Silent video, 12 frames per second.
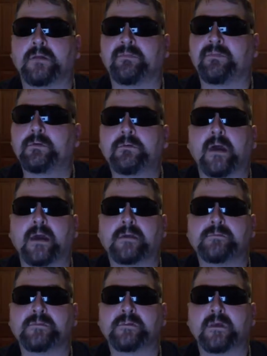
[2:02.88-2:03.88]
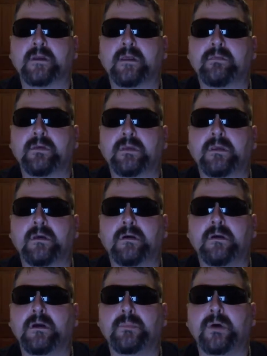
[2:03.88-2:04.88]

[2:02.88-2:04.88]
a few times, and I think he hung up